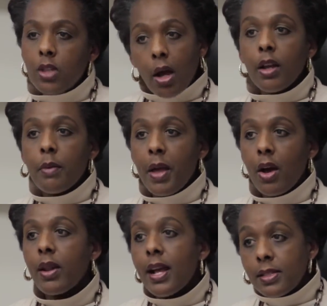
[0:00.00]
talk
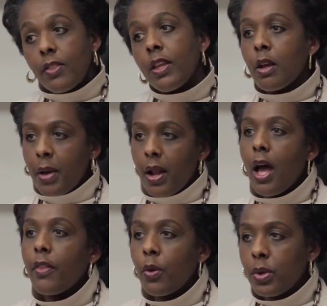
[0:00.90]
about as they think about
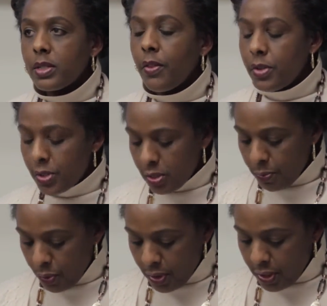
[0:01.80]
how they work together to
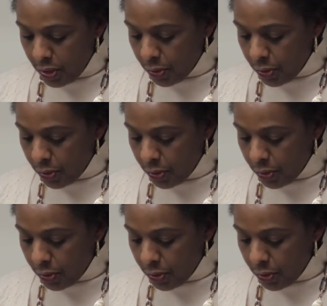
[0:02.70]
support